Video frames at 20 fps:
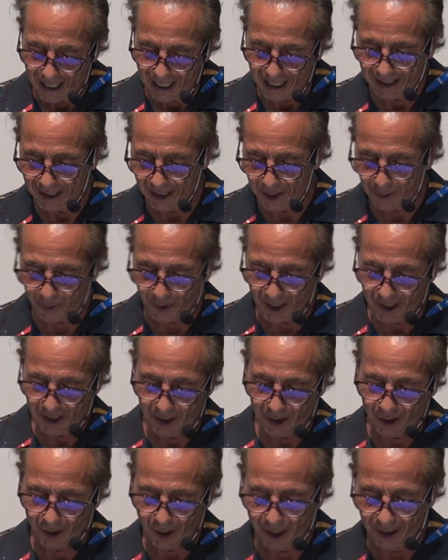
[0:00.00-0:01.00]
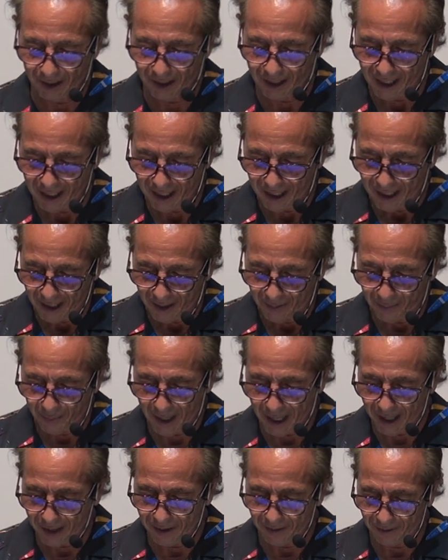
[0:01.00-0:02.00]
this place is called
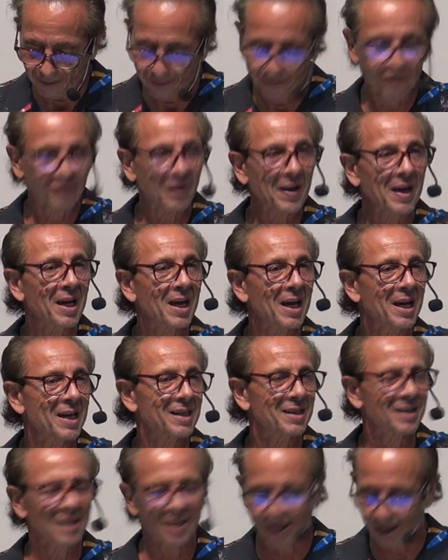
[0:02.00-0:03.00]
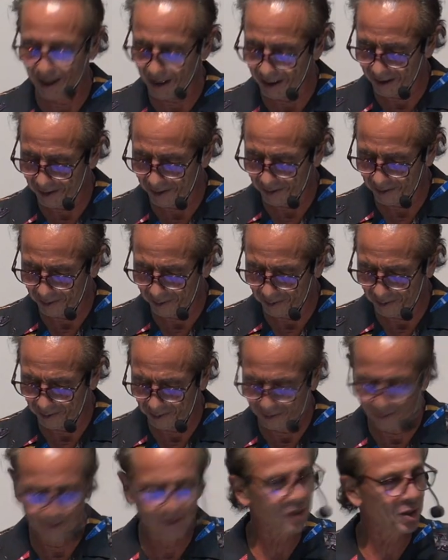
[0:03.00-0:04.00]
Bethphage,
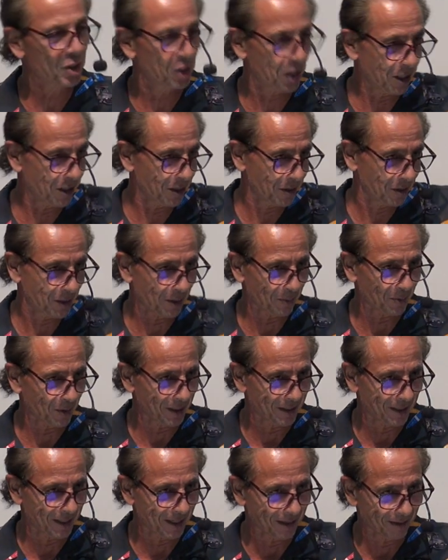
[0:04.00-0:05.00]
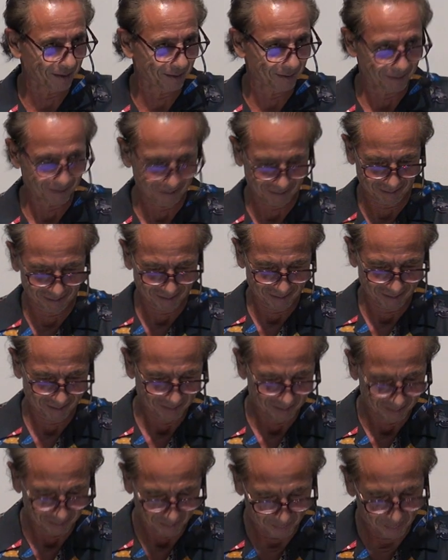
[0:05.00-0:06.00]
something like that.
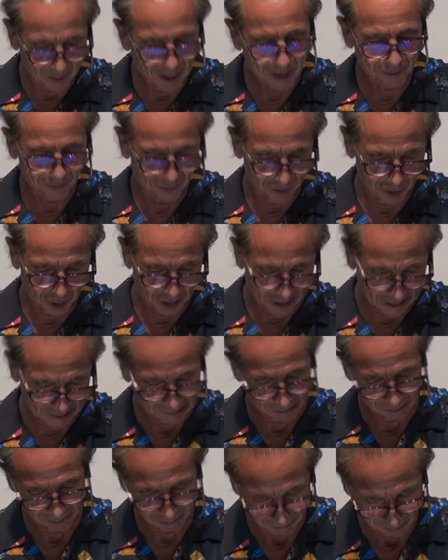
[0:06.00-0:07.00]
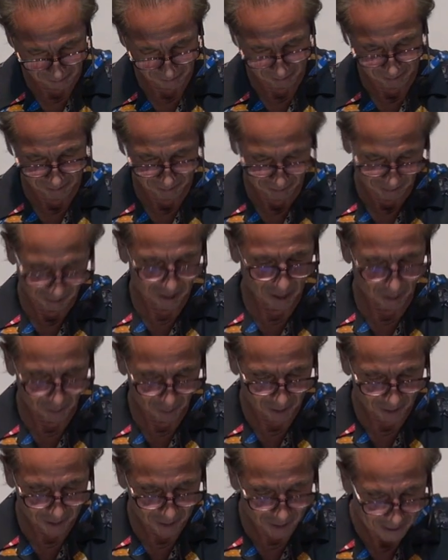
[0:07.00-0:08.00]
Bethphage. Sounds
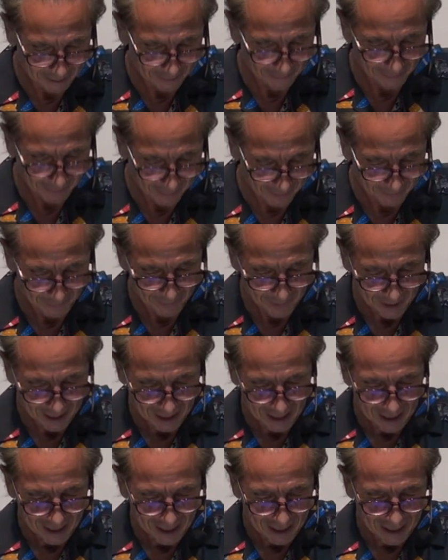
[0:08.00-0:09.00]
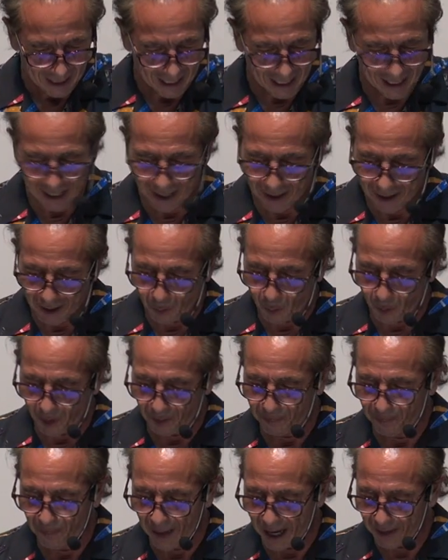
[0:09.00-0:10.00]
good. And the
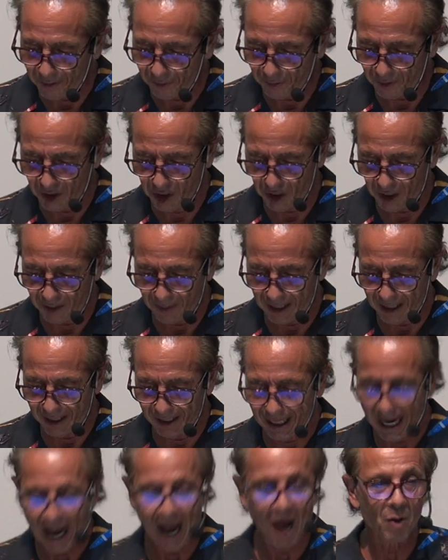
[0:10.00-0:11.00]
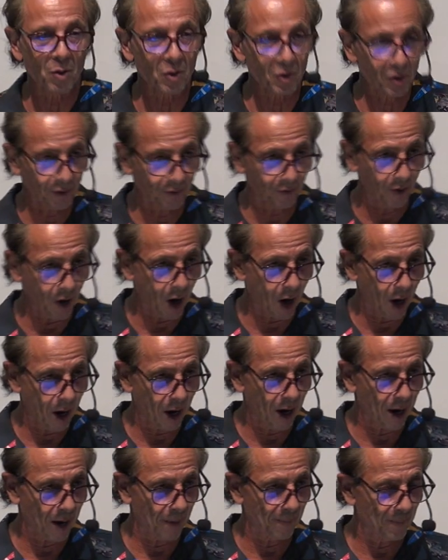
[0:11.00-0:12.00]
word Bethphage means house of
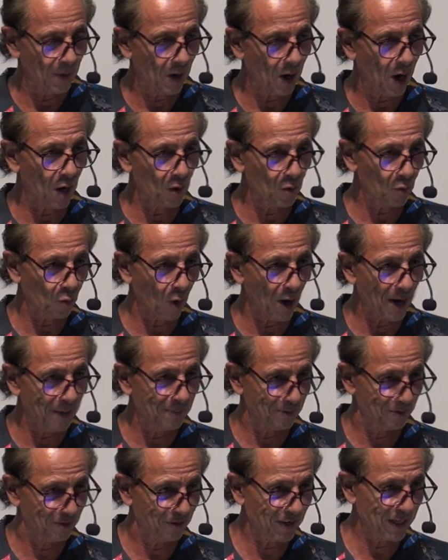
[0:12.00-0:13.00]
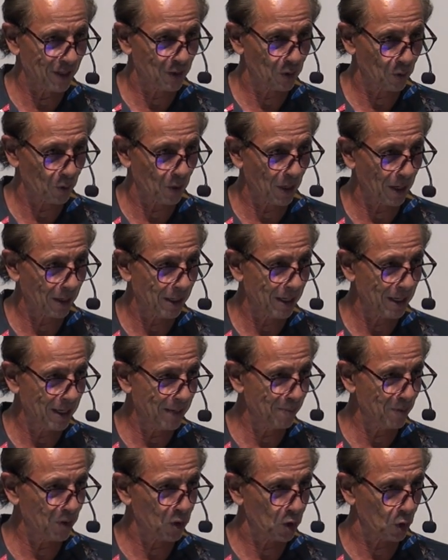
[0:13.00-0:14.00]
unripe figs, or like
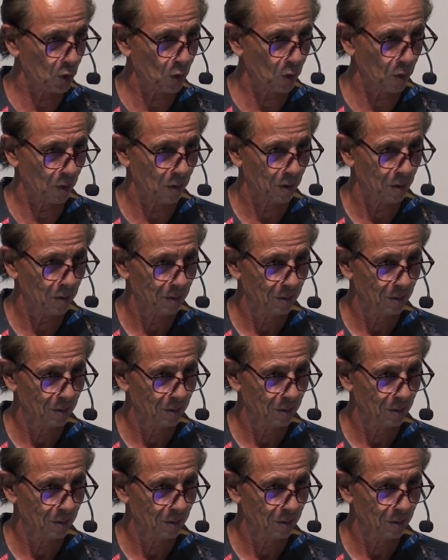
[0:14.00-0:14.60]
immature,